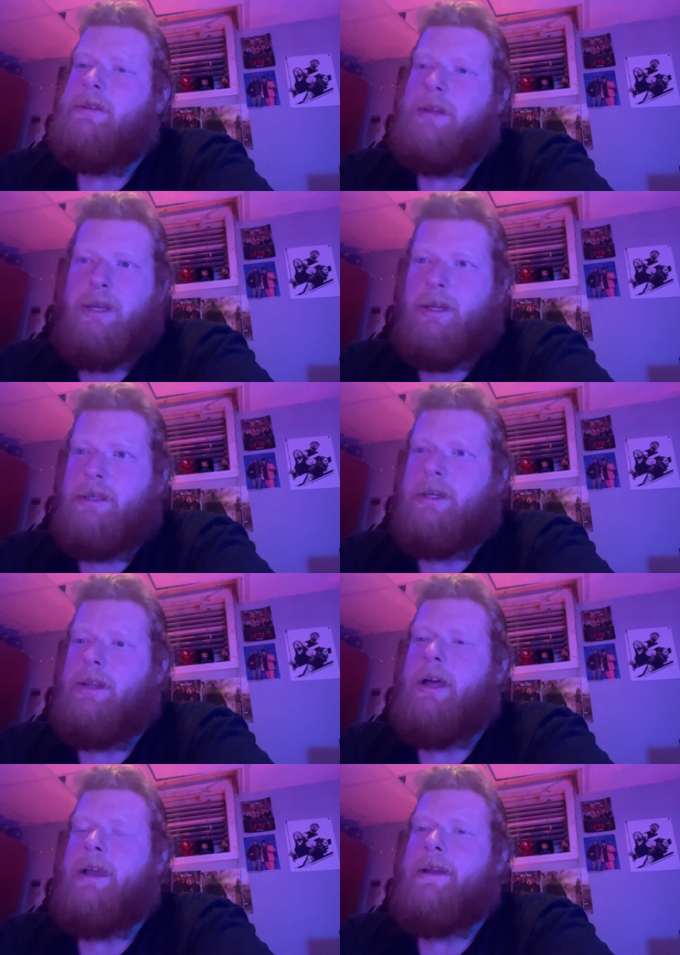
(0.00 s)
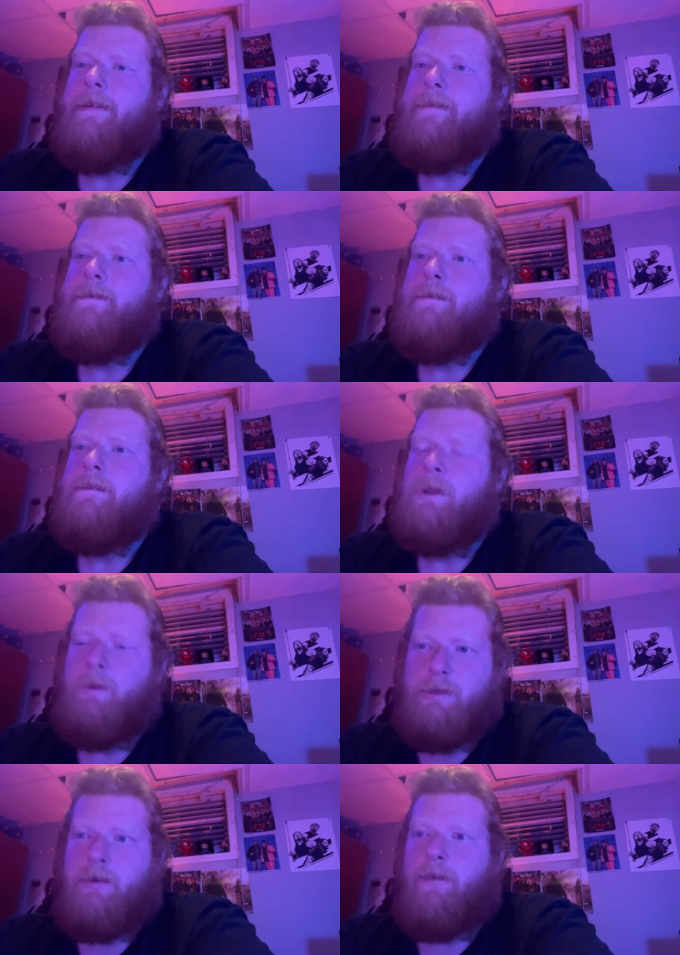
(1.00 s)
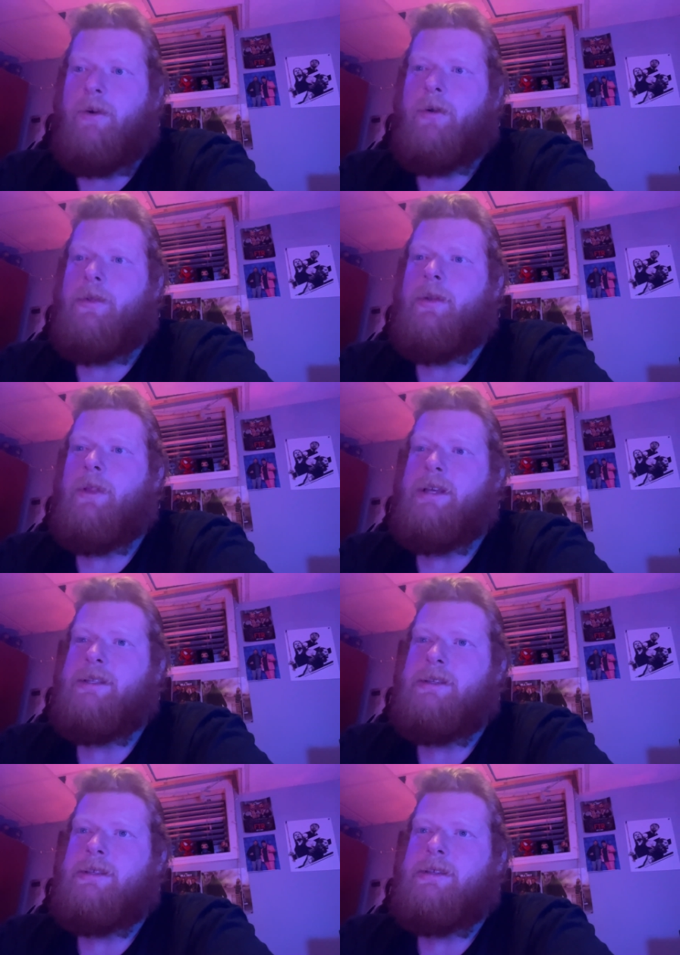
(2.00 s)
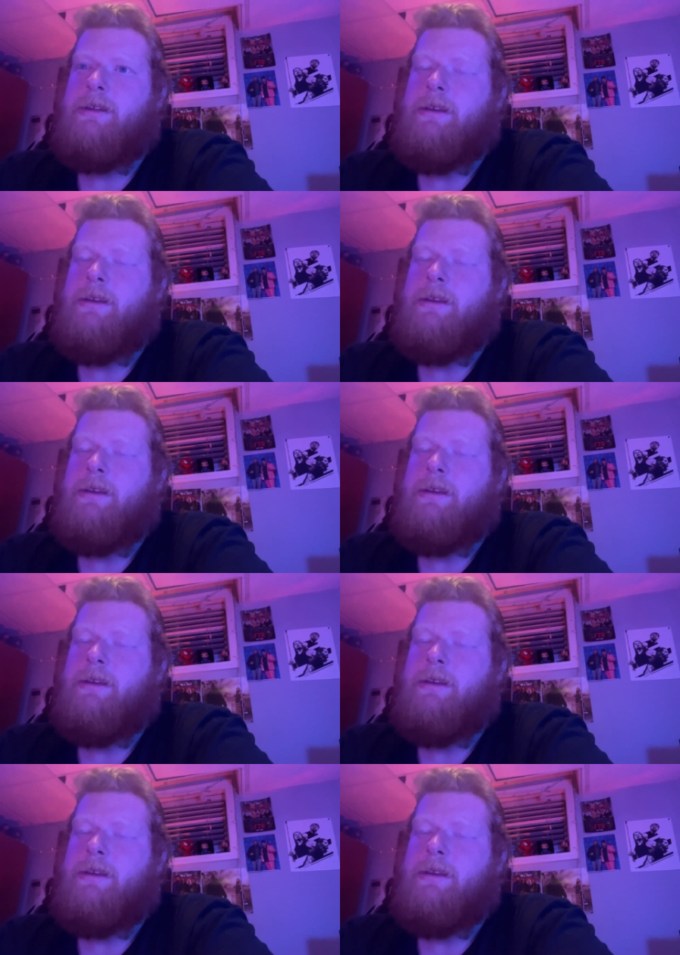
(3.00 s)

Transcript: that he does not like. He wants to revoke their license